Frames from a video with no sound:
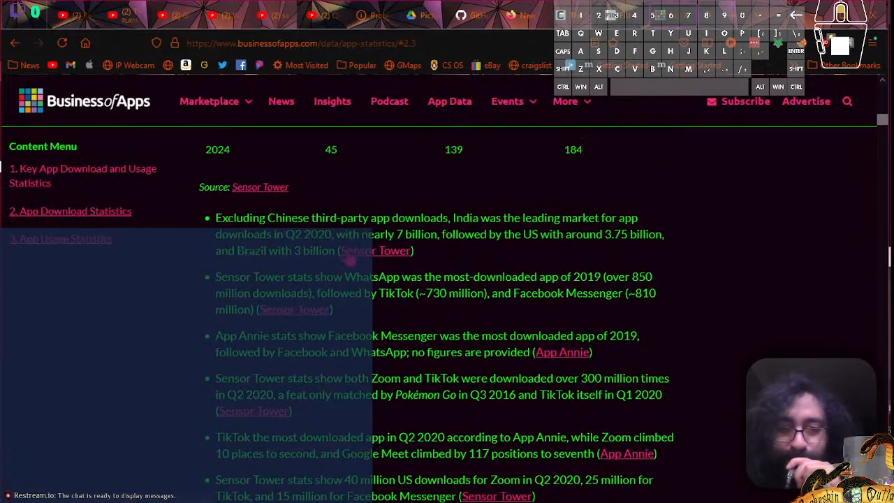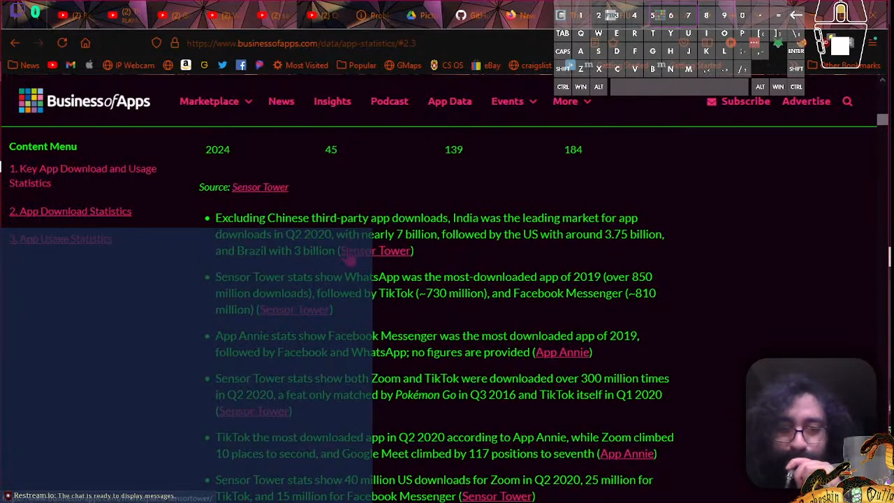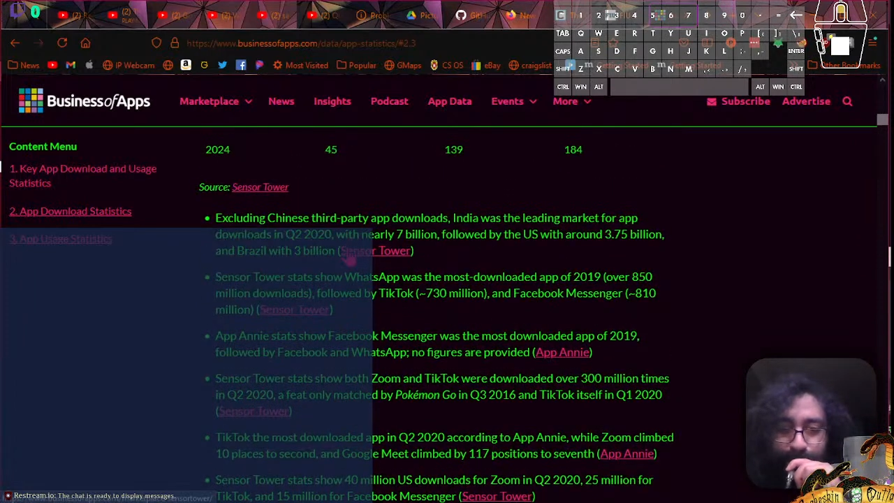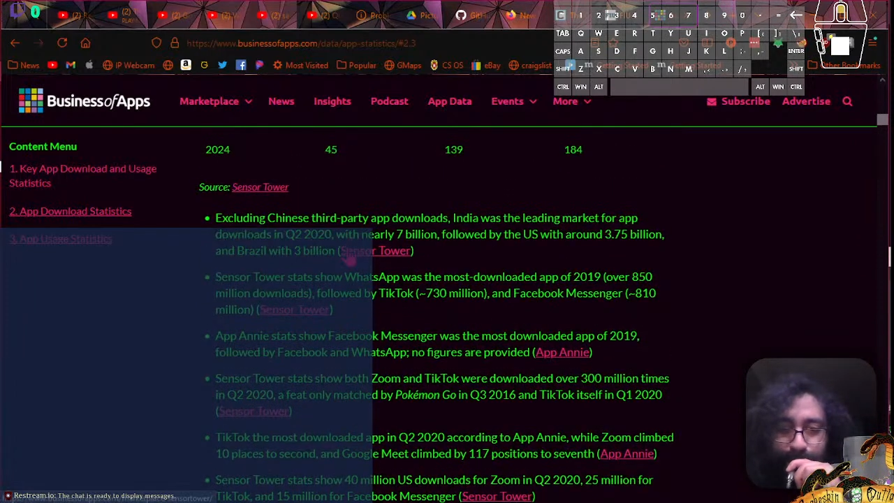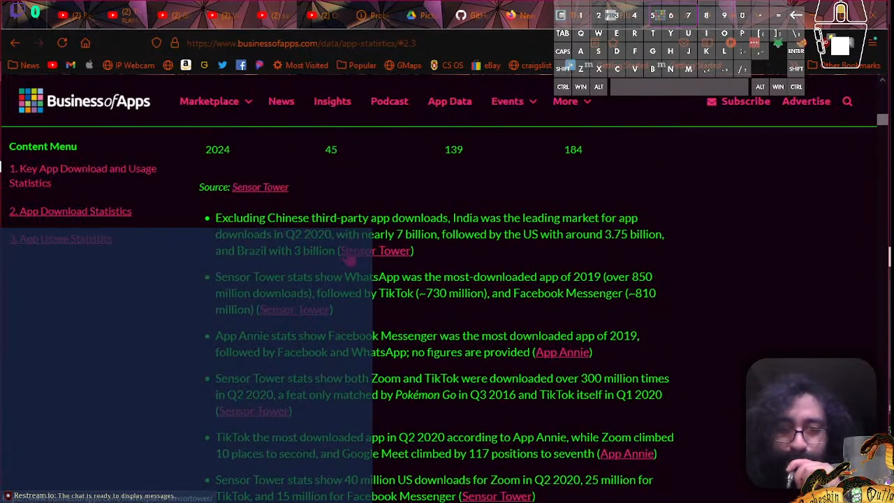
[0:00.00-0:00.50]

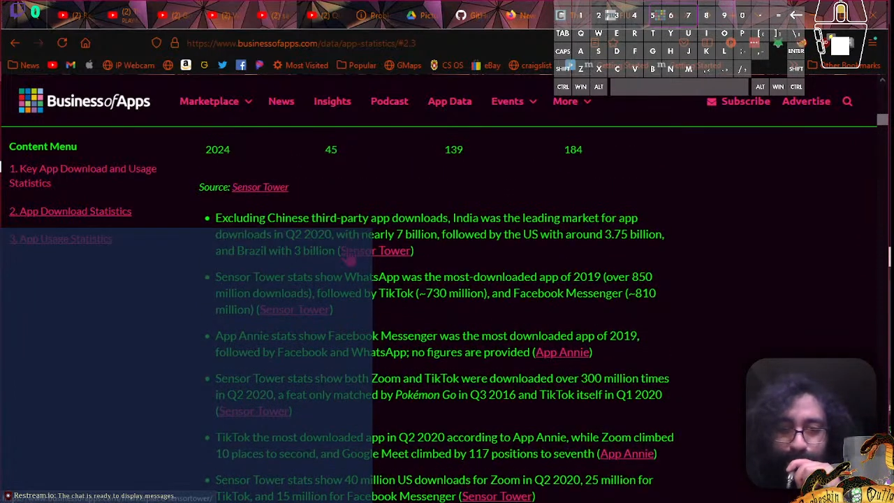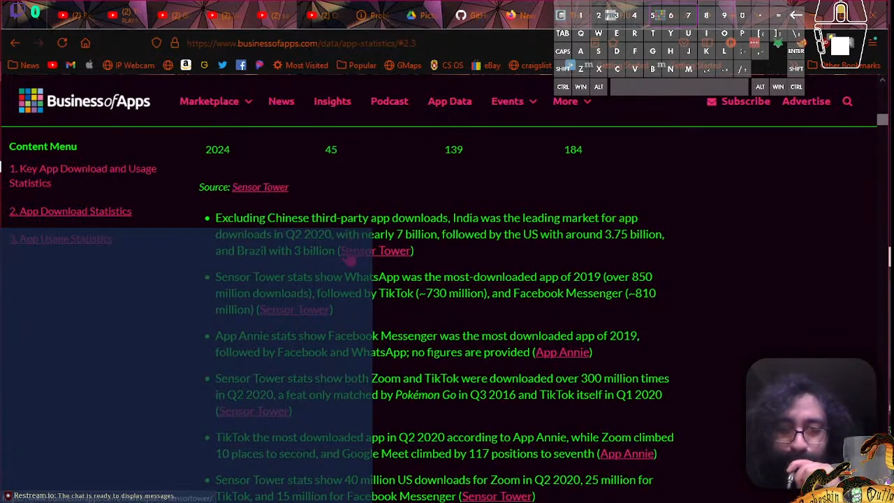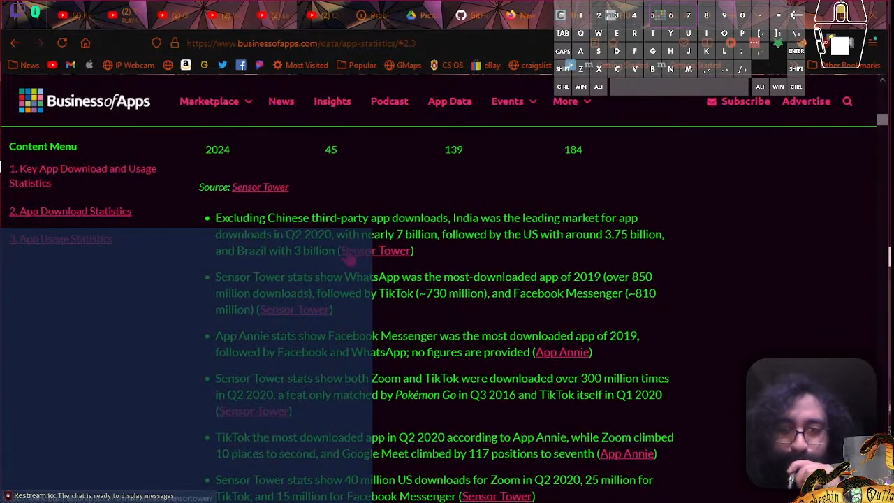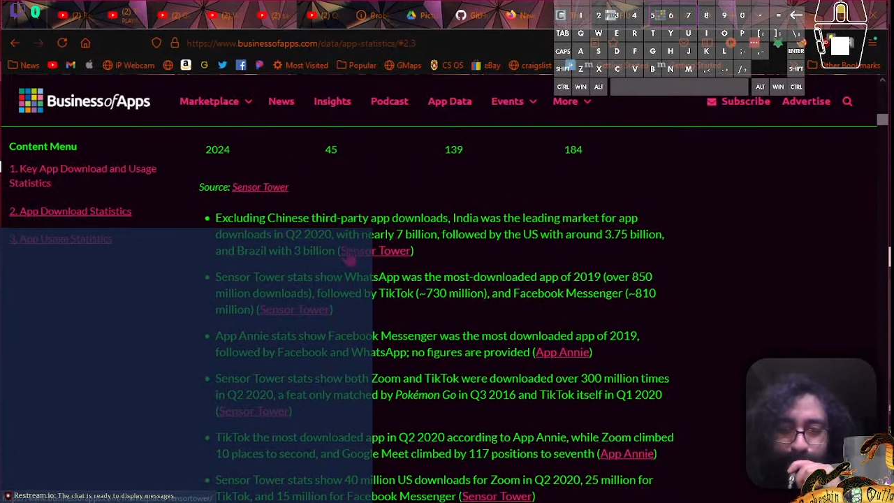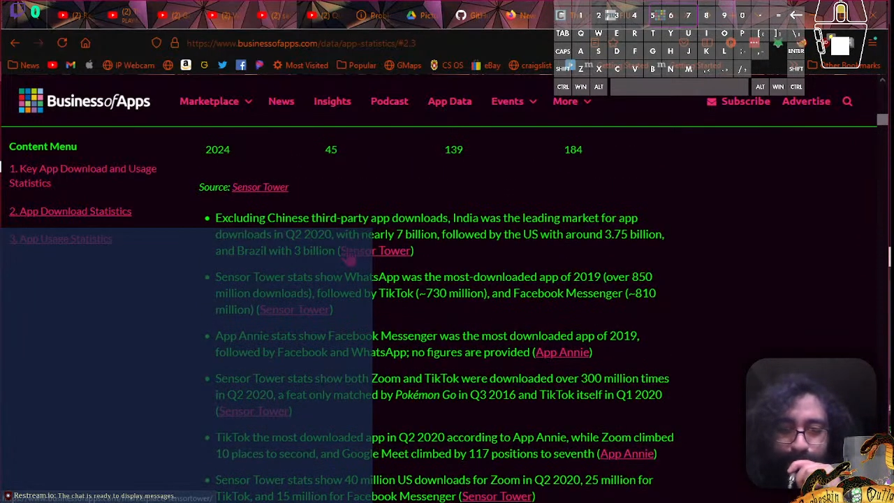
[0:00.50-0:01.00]
So
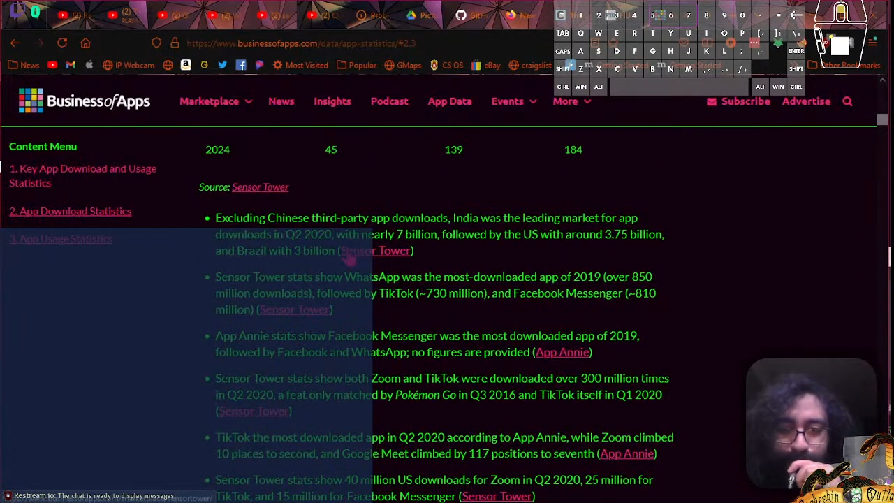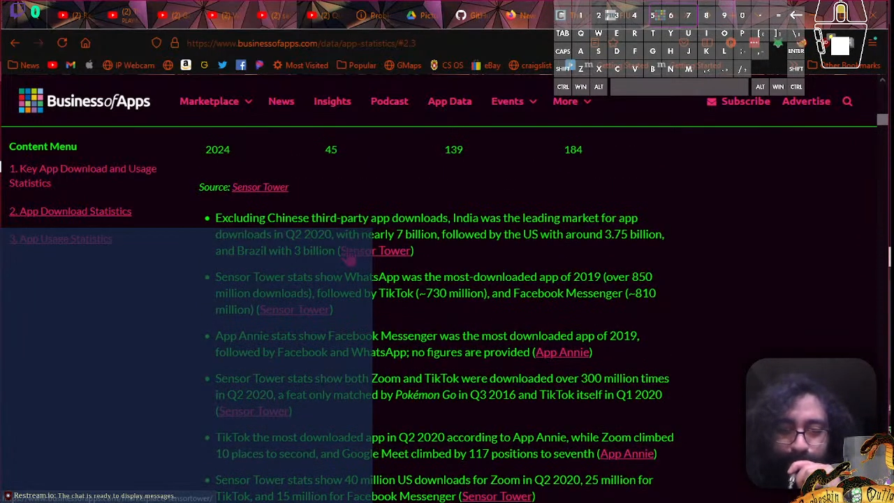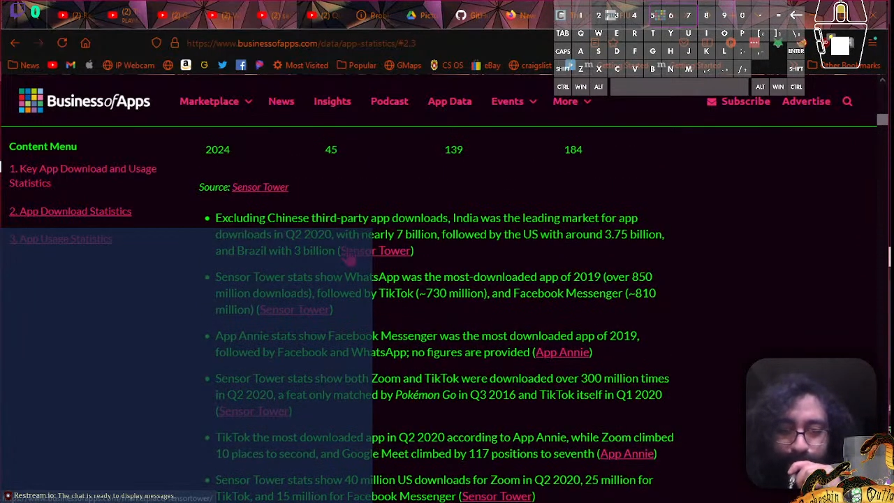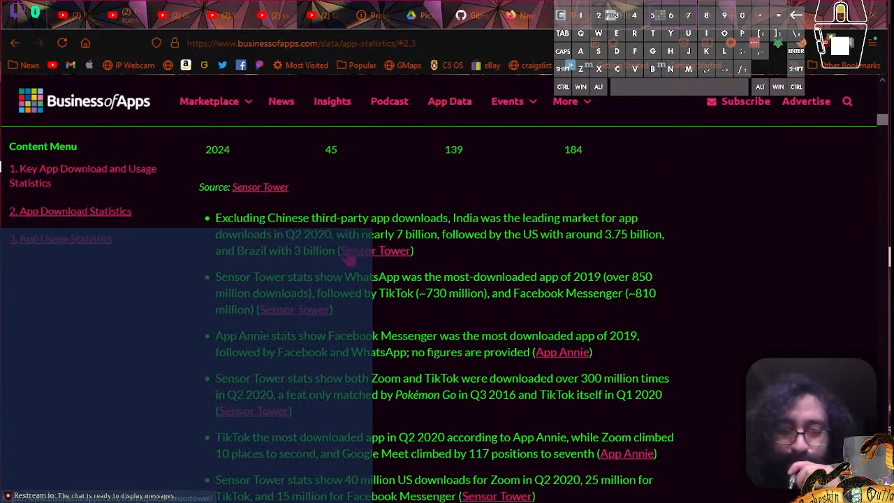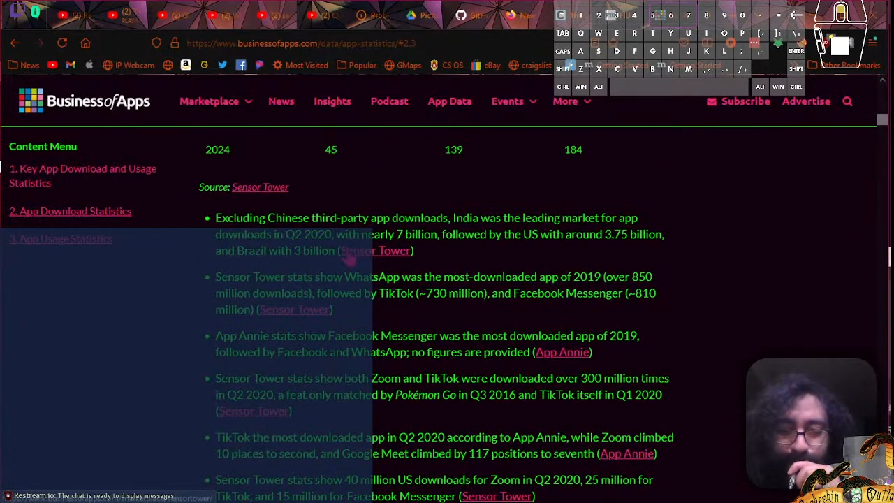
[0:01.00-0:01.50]

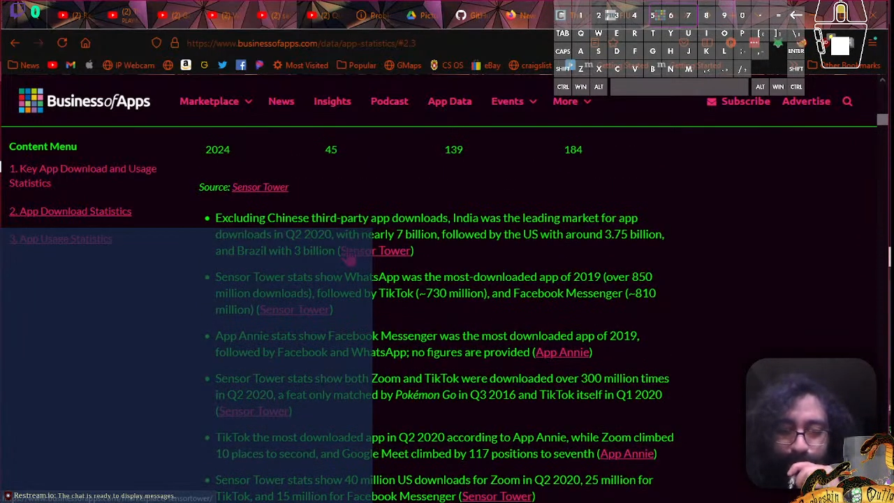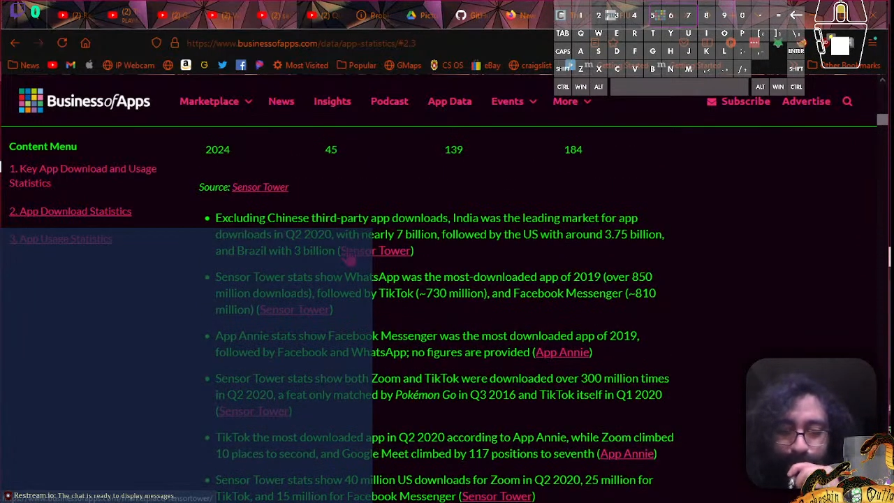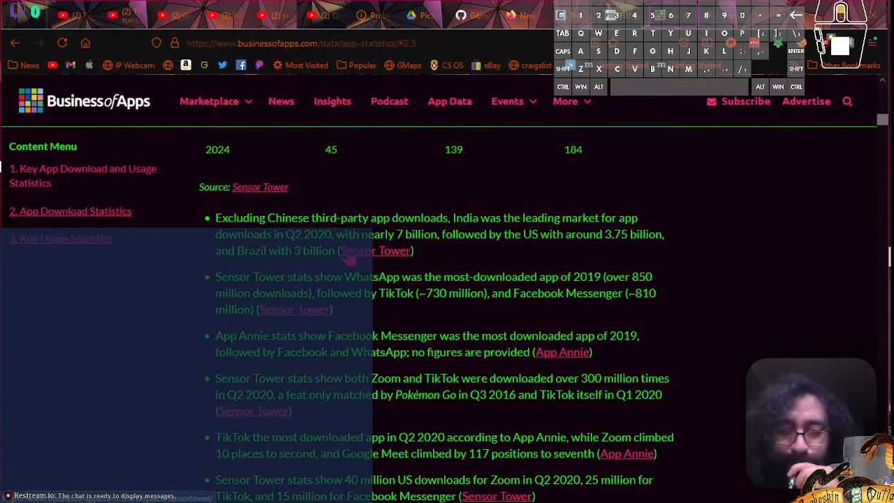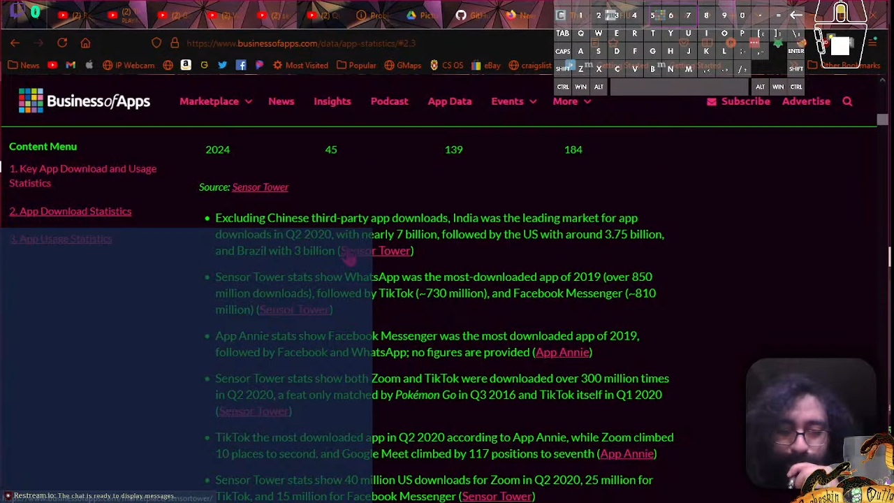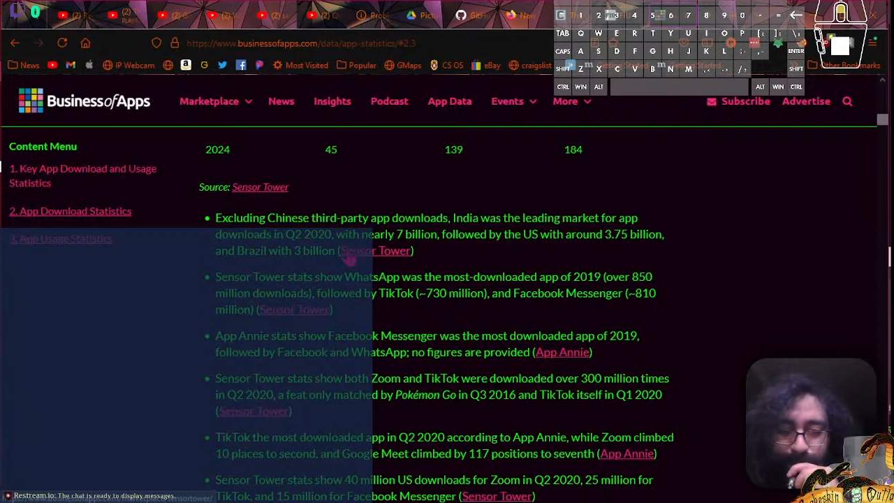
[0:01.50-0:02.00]
actually the
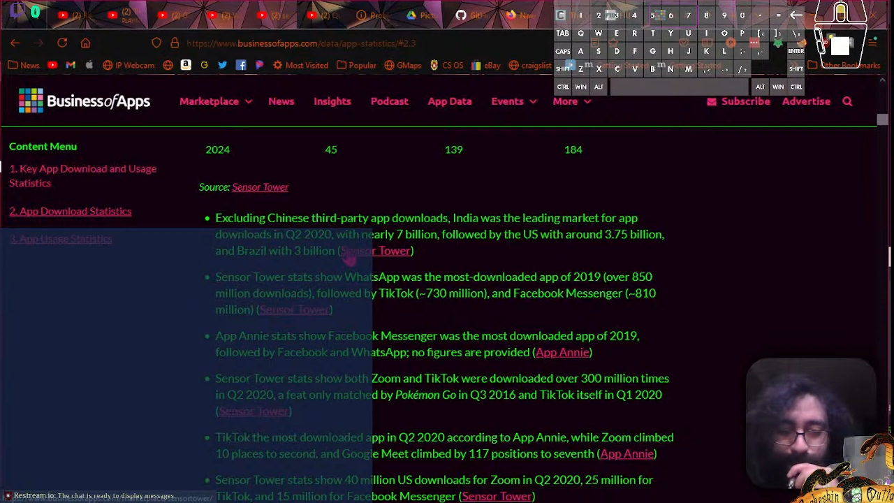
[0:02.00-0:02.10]
launching